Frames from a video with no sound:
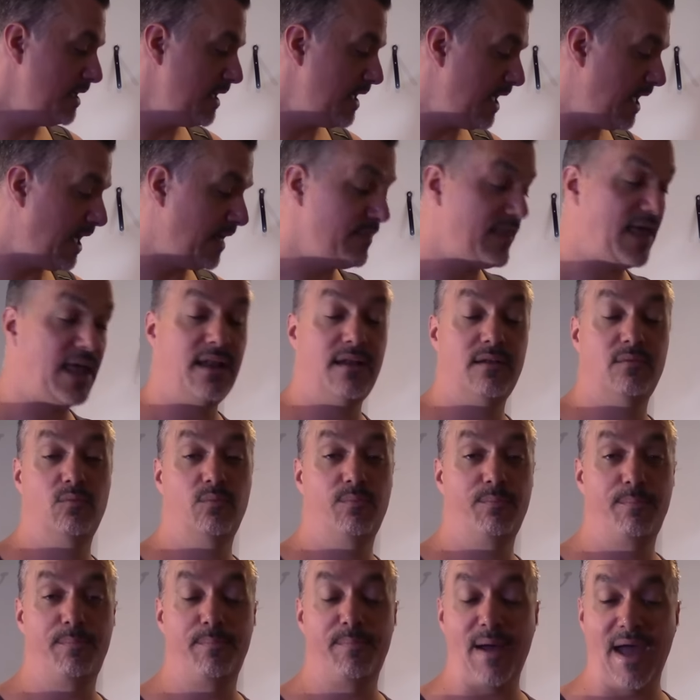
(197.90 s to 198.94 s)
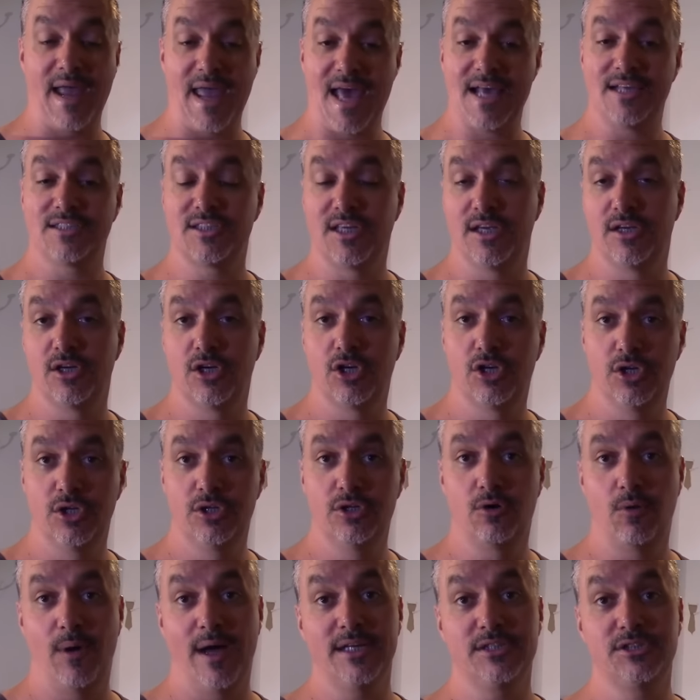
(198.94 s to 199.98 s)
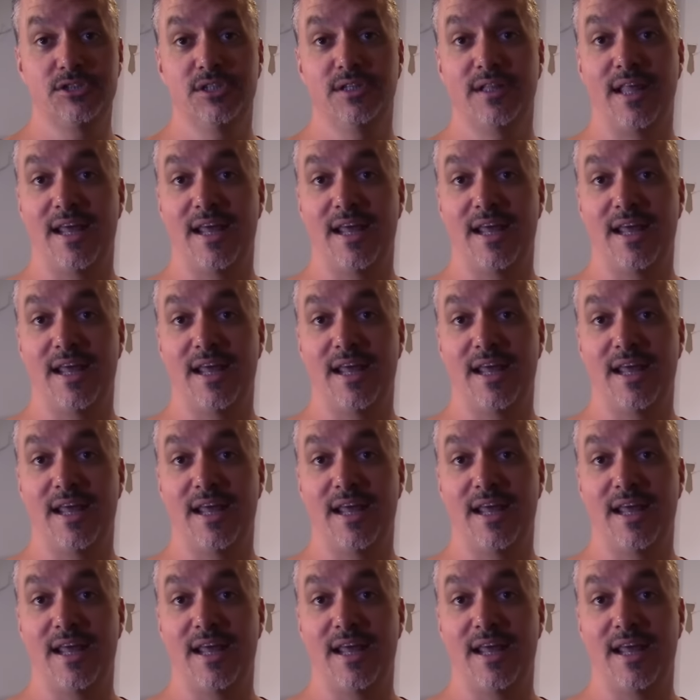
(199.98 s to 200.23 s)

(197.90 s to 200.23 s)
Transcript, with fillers: And then by asking a good question,